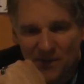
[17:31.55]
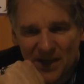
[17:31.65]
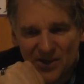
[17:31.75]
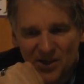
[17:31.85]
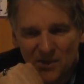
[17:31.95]

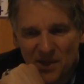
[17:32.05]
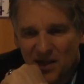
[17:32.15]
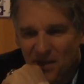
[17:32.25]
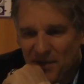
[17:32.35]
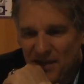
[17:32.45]
It's going to be
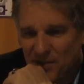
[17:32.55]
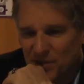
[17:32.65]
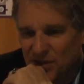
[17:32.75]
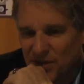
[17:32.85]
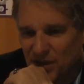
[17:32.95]
coming
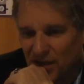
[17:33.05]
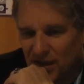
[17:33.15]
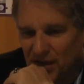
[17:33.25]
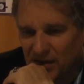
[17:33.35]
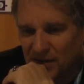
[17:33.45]
out
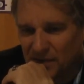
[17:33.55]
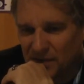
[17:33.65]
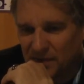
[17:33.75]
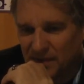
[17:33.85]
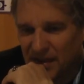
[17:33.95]

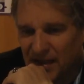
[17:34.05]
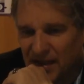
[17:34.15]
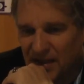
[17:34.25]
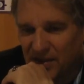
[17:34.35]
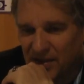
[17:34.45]

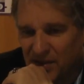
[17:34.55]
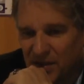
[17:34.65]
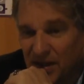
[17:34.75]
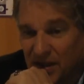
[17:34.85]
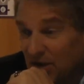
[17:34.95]
in
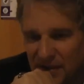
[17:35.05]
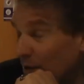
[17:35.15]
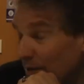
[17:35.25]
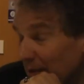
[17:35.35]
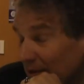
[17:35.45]

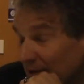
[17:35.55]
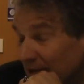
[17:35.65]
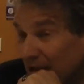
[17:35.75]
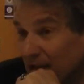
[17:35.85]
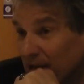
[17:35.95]
North
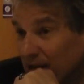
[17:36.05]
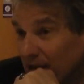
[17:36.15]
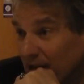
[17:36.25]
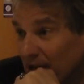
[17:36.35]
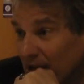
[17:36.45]
America
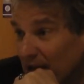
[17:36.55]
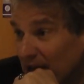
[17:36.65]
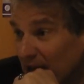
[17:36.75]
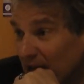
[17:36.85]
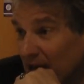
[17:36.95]

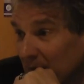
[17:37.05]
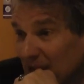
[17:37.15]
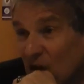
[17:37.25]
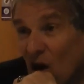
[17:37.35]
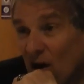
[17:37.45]

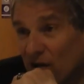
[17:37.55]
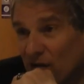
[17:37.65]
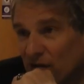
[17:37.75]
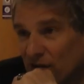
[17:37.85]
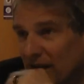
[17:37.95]
in
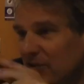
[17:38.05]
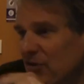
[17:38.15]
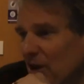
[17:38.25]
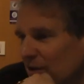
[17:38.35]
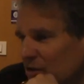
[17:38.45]
August,
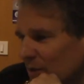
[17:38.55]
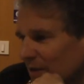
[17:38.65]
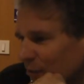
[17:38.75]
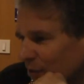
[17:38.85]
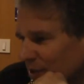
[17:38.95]
next August
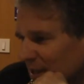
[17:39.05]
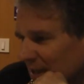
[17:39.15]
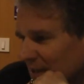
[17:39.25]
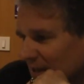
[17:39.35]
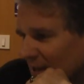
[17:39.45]

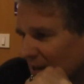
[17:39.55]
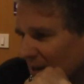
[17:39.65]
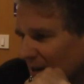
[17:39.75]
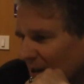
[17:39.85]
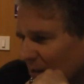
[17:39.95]
2014.
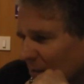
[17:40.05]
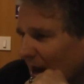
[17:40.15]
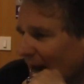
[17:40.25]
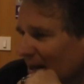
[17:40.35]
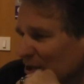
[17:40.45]

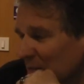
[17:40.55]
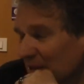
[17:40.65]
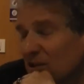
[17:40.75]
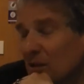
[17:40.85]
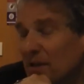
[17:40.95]
I
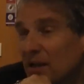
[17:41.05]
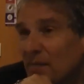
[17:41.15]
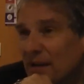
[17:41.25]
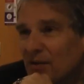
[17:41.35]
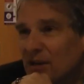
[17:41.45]
expect it'll be
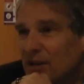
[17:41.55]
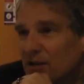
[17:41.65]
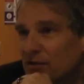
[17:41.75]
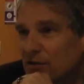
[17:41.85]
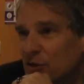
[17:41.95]
coming out
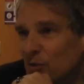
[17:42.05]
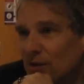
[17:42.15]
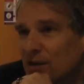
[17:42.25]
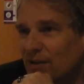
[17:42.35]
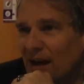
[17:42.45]
here
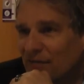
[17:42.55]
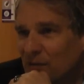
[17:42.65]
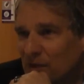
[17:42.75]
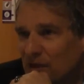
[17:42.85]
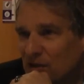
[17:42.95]
shortly
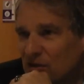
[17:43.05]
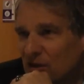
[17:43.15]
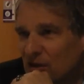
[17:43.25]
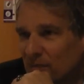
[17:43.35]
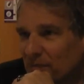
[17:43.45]
thereafter because
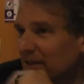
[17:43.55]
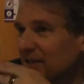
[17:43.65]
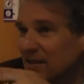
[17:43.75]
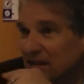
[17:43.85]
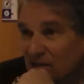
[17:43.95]

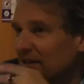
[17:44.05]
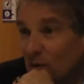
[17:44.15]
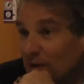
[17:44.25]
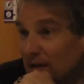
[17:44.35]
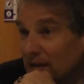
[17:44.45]
Benedict has
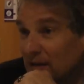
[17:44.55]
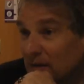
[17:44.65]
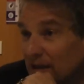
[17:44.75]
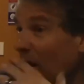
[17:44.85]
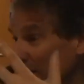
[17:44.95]
already
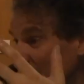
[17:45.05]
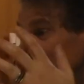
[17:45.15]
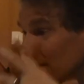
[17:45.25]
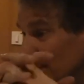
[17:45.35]
bought it.